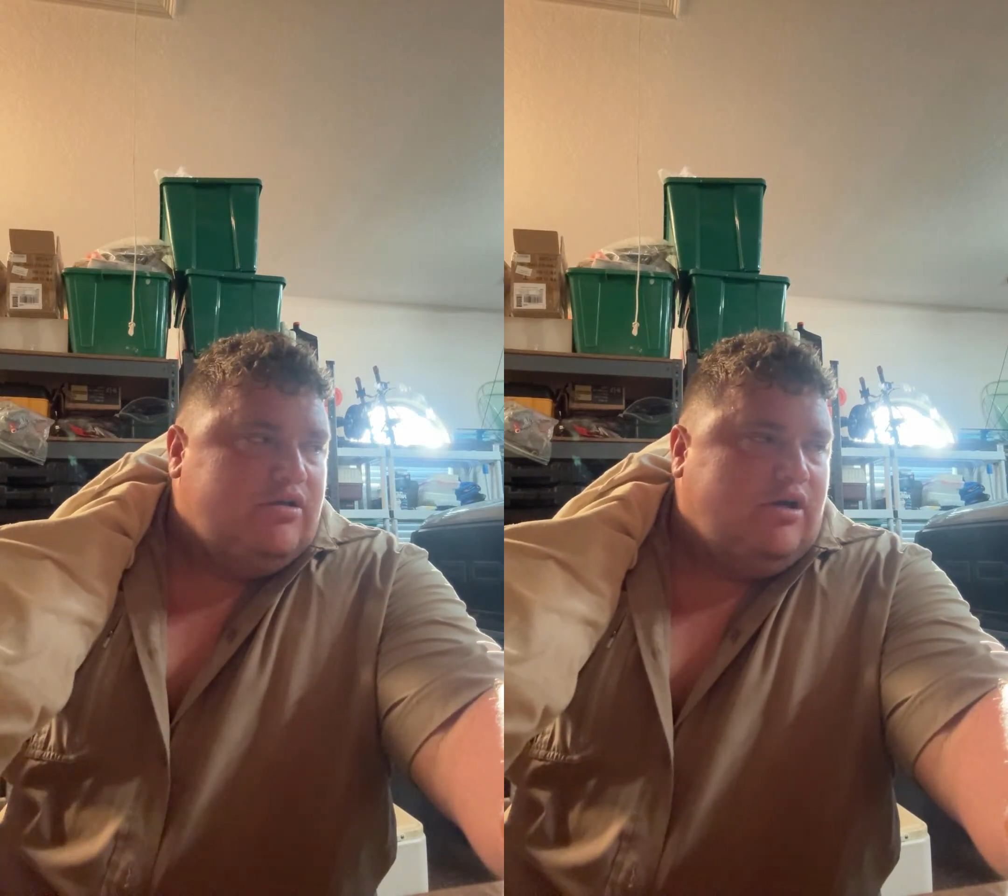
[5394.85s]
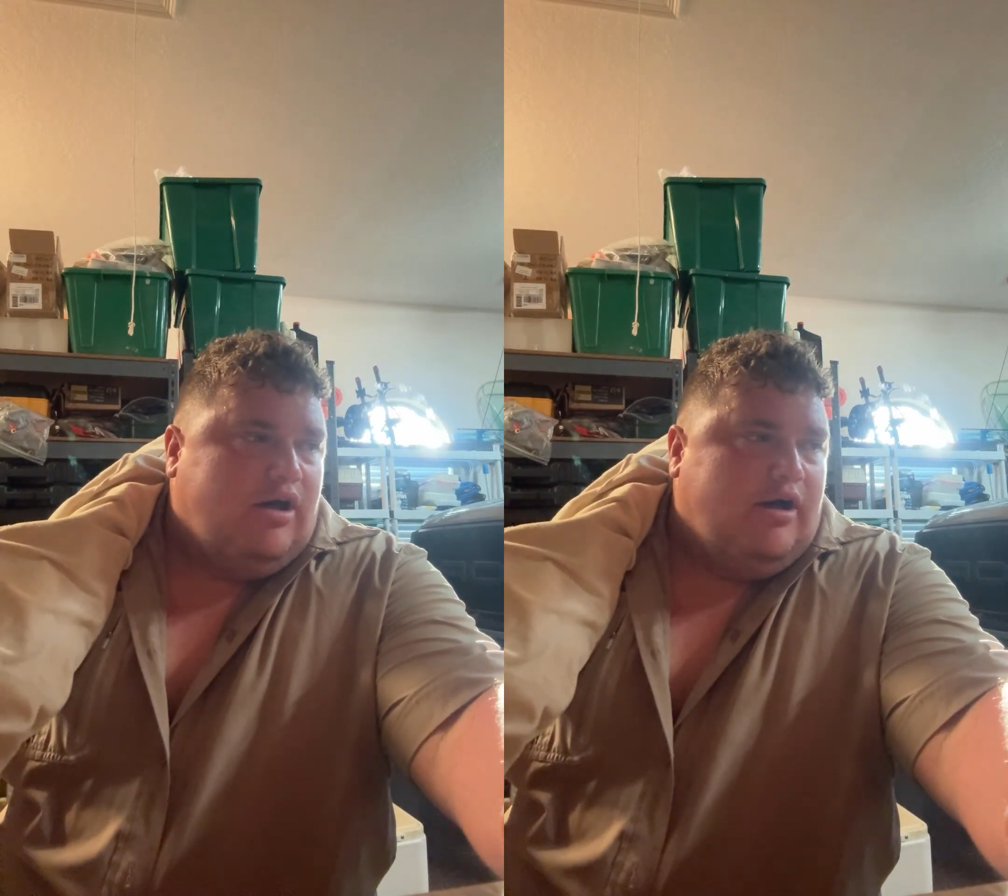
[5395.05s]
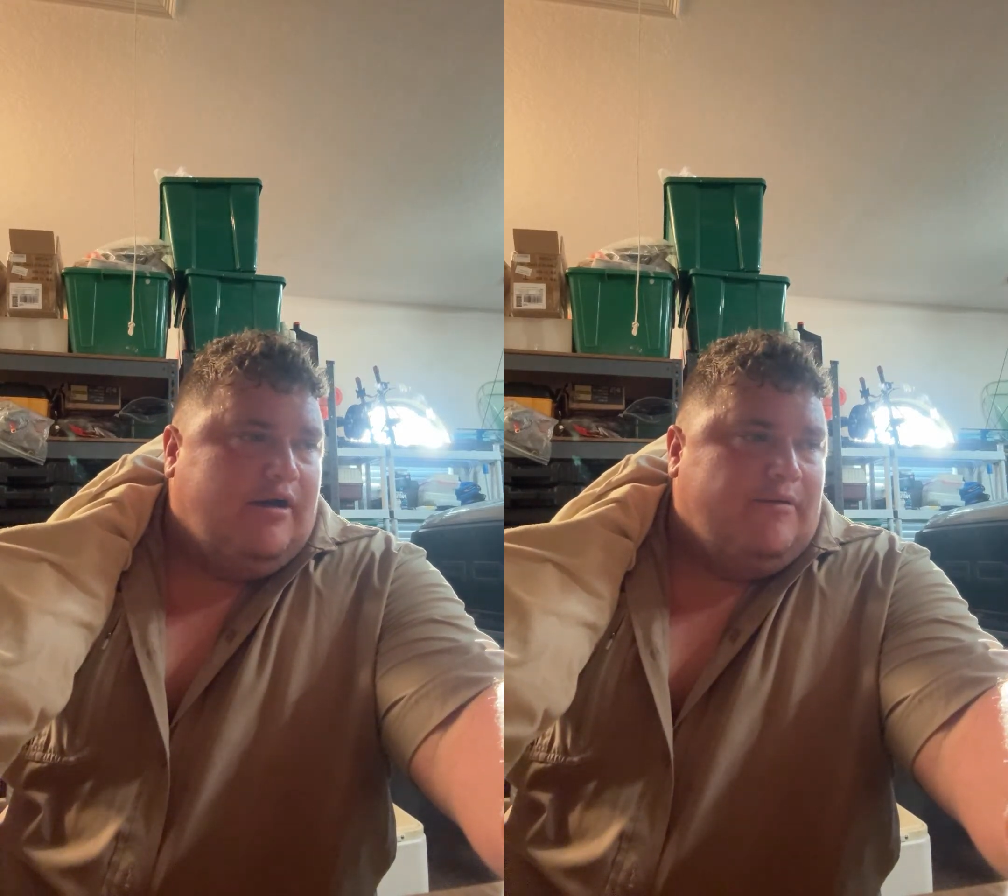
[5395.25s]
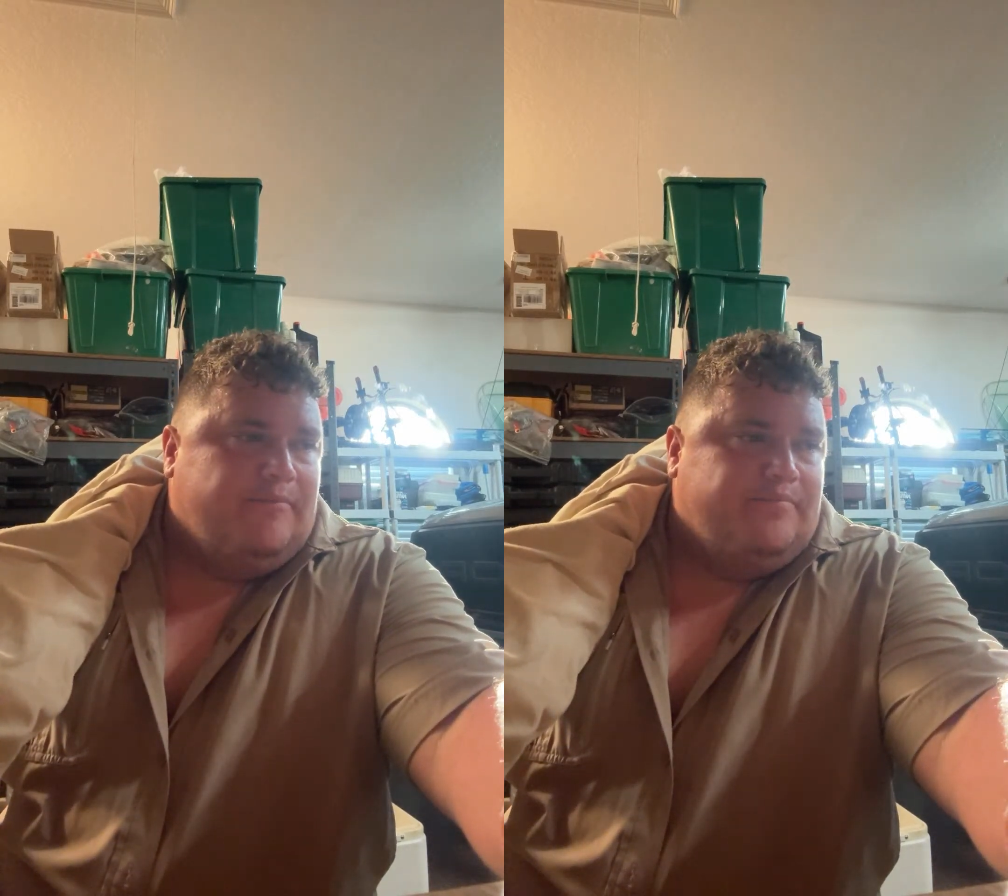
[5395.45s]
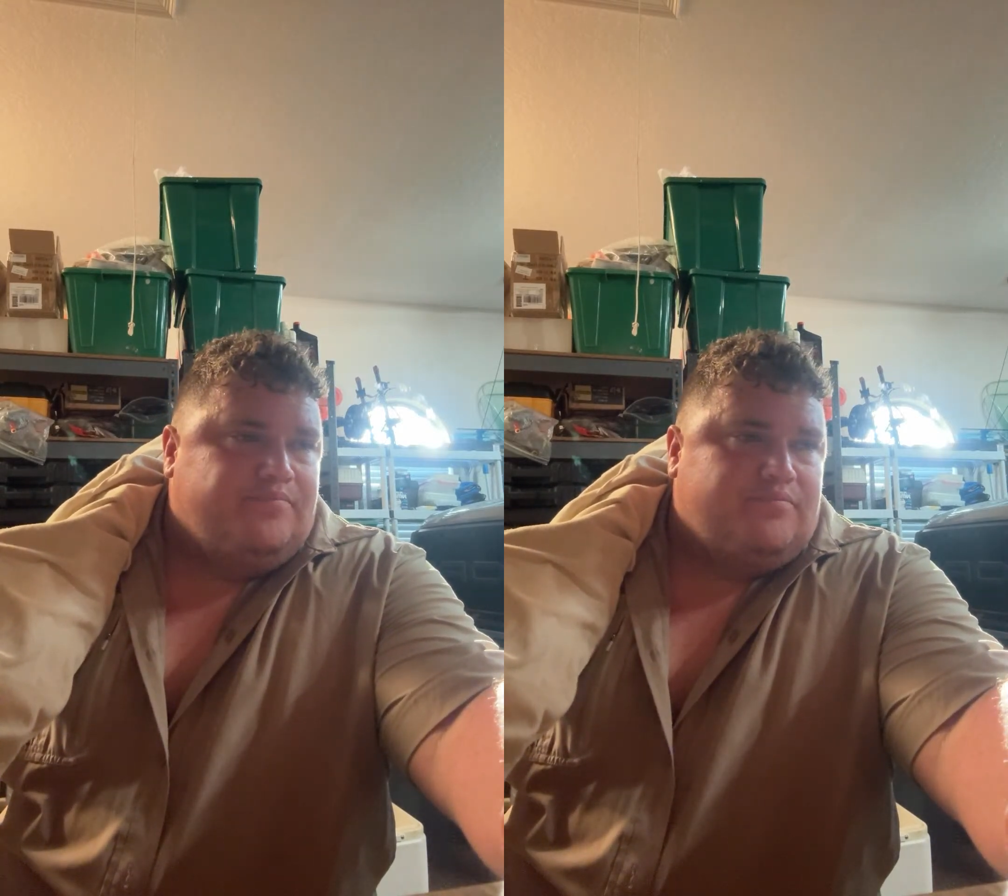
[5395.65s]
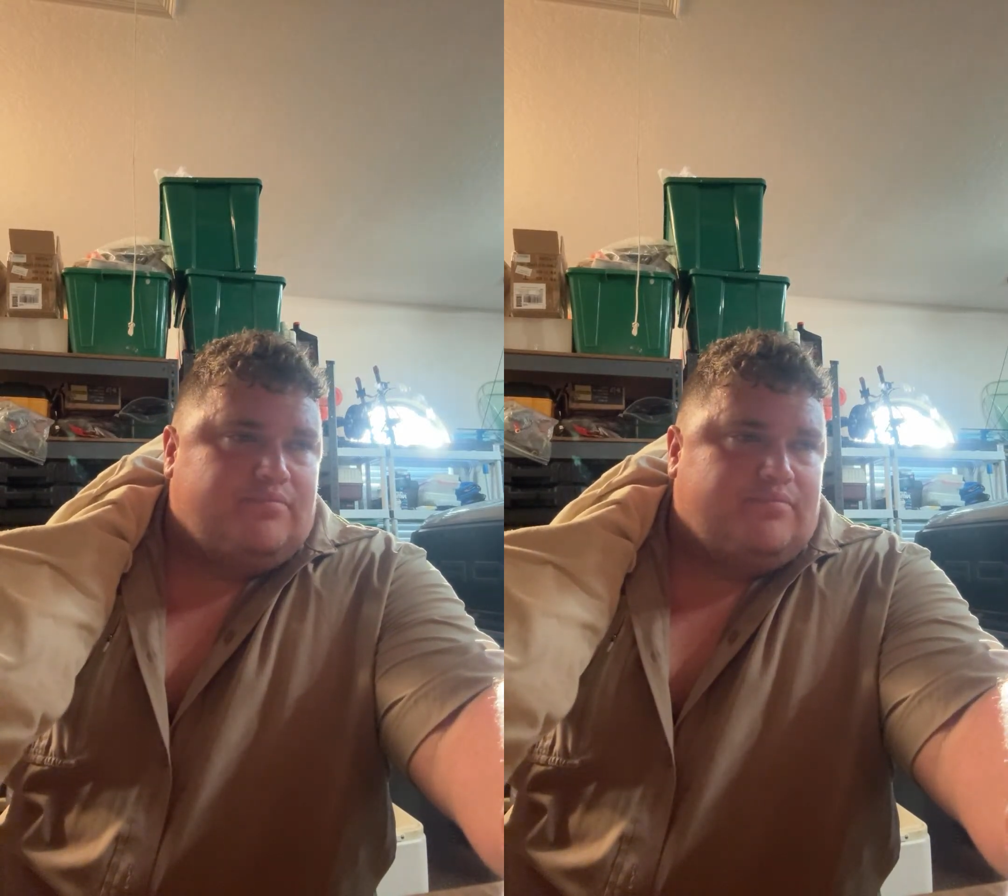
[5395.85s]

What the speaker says: Um,